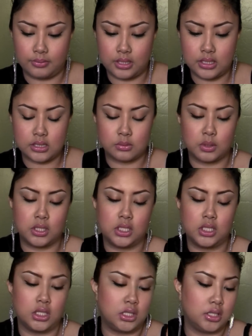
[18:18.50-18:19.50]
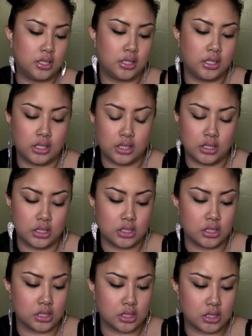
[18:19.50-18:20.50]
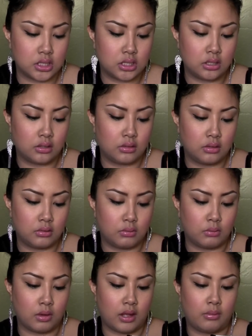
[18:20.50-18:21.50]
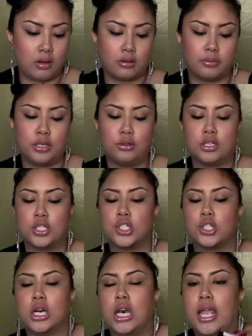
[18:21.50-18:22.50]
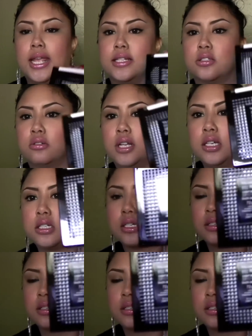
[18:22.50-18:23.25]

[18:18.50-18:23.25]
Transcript: This one is Why Walk When You Can Strut Hazelnut.